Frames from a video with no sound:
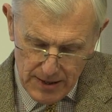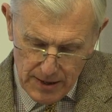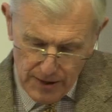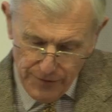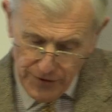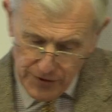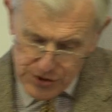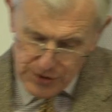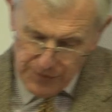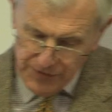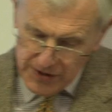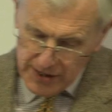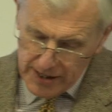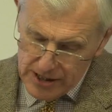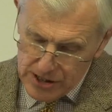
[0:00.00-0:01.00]
First of
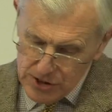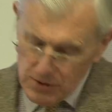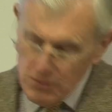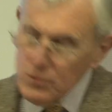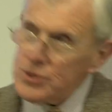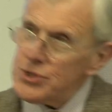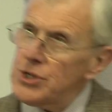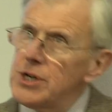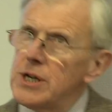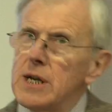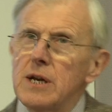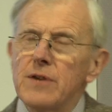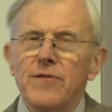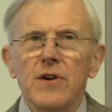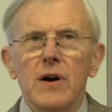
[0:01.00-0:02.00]
these was the
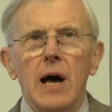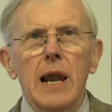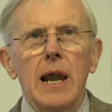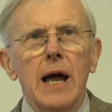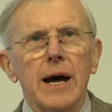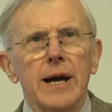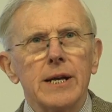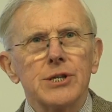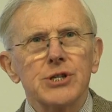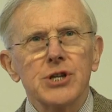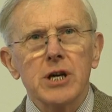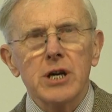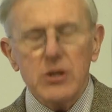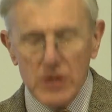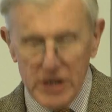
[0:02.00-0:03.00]
need for alliance
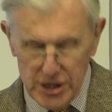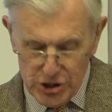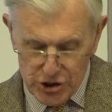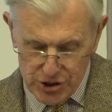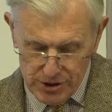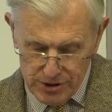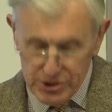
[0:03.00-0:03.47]
cohesion,